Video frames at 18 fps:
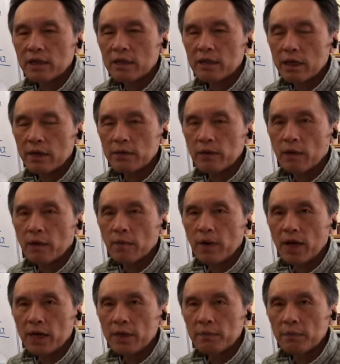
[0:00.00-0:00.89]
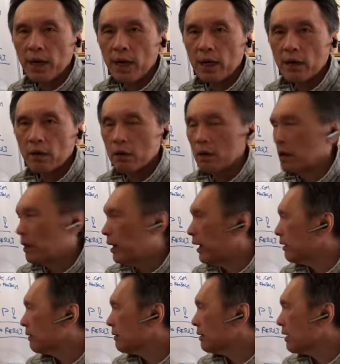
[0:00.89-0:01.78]
have your mind power
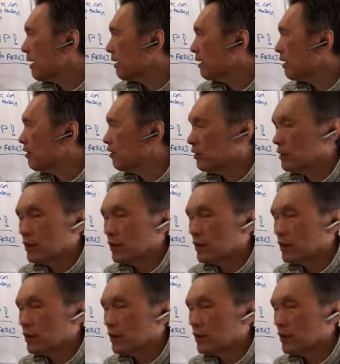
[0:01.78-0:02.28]
and tucking your